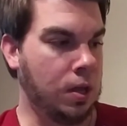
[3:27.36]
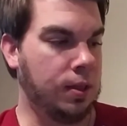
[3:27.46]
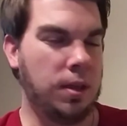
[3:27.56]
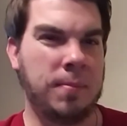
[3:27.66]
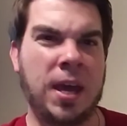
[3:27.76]

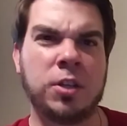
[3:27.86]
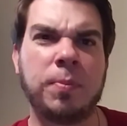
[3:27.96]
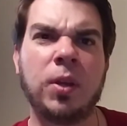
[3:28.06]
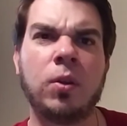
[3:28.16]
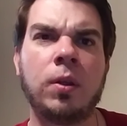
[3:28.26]
The mash
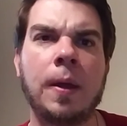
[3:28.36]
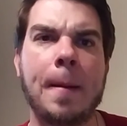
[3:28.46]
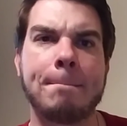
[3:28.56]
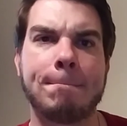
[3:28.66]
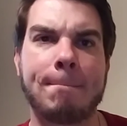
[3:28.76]
bill,
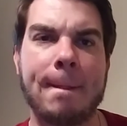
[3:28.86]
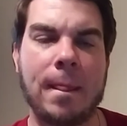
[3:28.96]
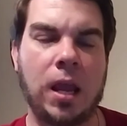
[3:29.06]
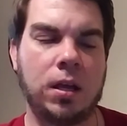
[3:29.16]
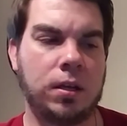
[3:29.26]

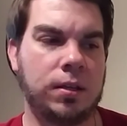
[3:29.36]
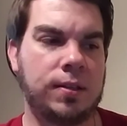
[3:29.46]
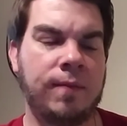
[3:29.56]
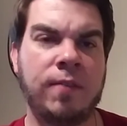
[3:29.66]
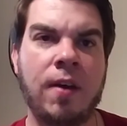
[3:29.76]

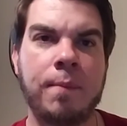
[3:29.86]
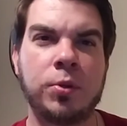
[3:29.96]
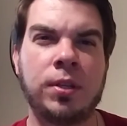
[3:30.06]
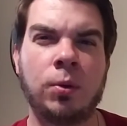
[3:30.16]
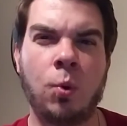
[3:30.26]

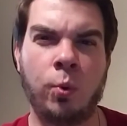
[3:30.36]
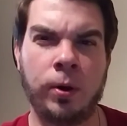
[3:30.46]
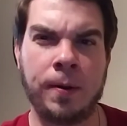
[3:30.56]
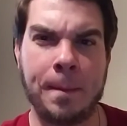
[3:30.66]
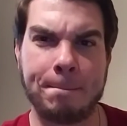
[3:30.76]
75%
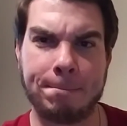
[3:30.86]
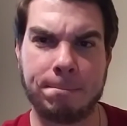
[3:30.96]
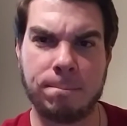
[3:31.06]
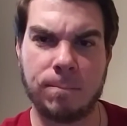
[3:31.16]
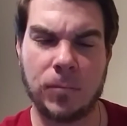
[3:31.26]
corn,
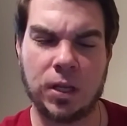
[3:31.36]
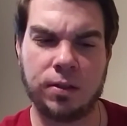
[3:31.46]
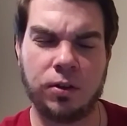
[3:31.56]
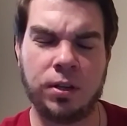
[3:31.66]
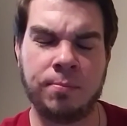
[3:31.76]

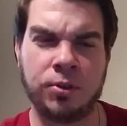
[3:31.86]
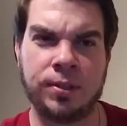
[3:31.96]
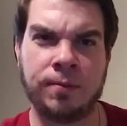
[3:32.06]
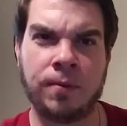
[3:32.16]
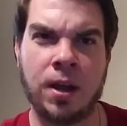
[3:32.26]

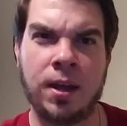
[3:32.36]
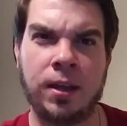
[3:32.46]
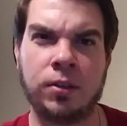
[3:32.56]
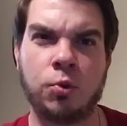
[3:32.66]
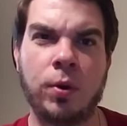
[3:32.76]
13% rye,
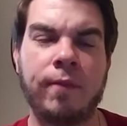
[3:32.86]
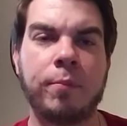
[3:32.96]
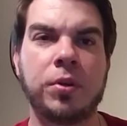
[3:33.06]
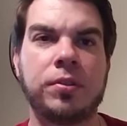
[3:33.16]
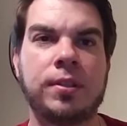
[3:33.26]
and
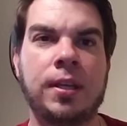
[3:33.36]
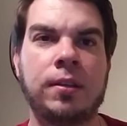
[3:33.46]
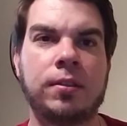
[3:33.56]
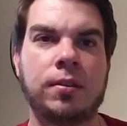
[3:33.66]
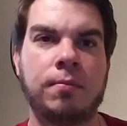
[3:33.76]
12%
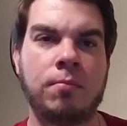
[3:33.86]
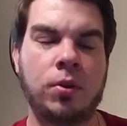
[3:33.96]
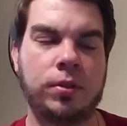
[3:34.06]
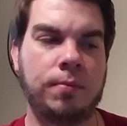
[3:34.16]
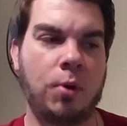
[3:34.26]

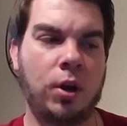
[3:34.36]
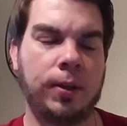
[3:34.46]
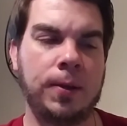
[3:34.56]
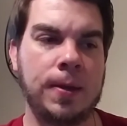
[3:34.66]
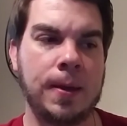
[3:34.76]
malted
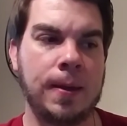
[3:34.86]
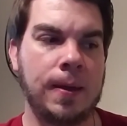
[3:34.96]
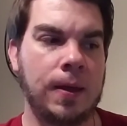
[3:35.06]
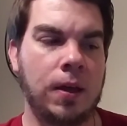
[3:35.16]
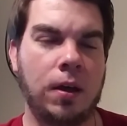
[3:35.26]
barley,
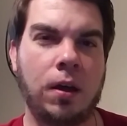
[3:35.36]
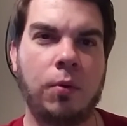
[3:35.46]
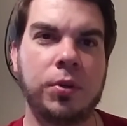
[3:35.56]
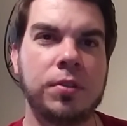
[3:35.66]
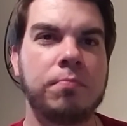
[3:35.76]

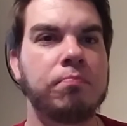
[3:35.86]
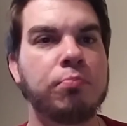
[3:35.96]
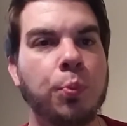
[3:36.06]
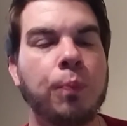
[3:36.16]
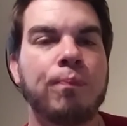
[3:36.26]
which is
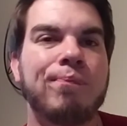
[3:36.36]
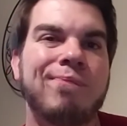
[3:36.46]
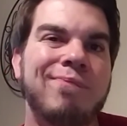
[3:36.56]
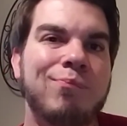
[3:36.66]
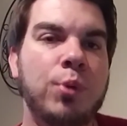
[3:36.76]

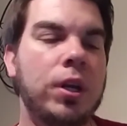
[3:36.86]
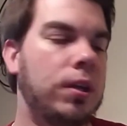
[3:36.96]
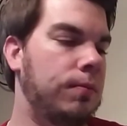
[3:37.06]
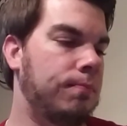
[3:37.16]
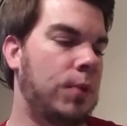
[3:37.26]

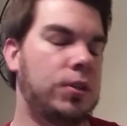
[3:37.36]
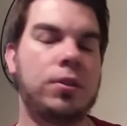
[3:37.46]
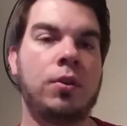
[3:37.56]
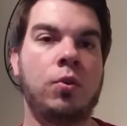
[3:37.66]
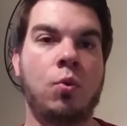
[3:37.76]
pretty much
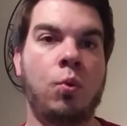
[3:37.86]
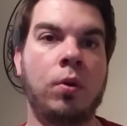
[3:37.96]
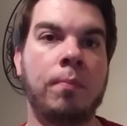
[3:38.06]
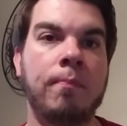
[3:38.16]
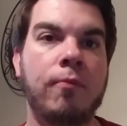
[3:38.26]
the
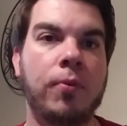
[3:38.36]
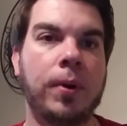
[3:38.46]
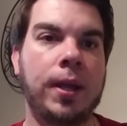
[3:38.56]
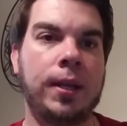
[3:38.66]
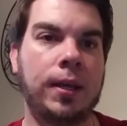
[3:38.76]
norm for
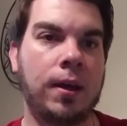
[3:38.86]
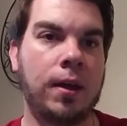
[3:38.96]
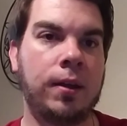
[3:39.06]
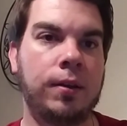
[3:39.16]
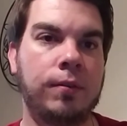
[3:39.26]
any
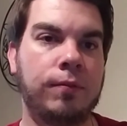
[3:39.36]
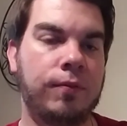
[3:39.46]
kind of